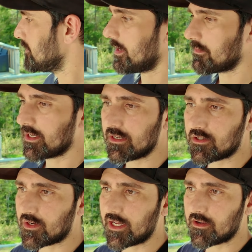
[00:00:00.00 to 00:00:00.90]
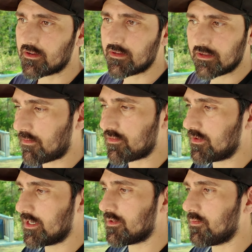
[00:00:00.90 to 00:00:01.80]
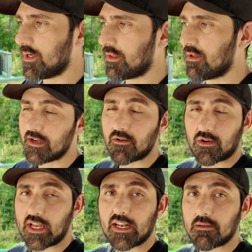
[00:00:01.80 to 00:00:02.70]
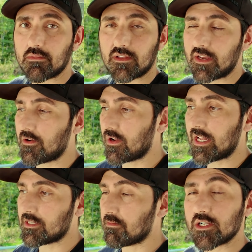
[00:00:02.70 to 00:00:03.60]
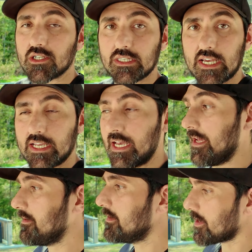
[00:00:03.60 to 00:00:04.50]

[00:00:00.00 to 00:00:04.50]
So I'm gonna try to top dress with organic material as much as I can,